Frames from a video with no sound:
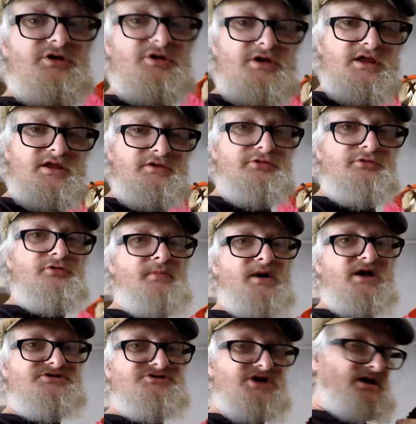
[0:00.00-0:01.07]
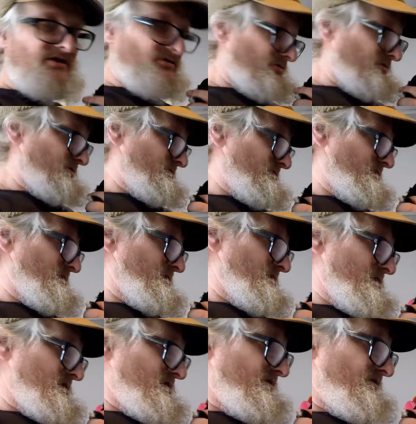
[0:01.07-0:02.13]
You get it through my channel,
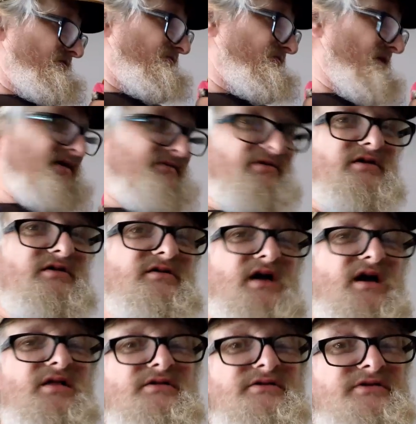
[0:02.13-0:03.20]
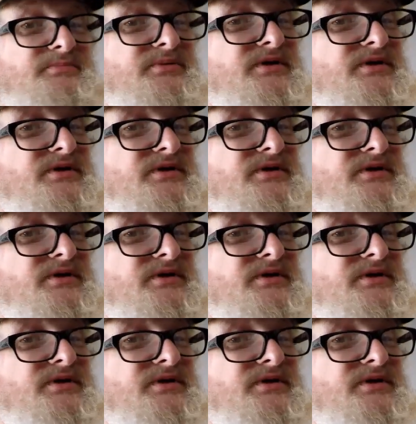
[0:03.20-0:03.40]
five hundred dollars a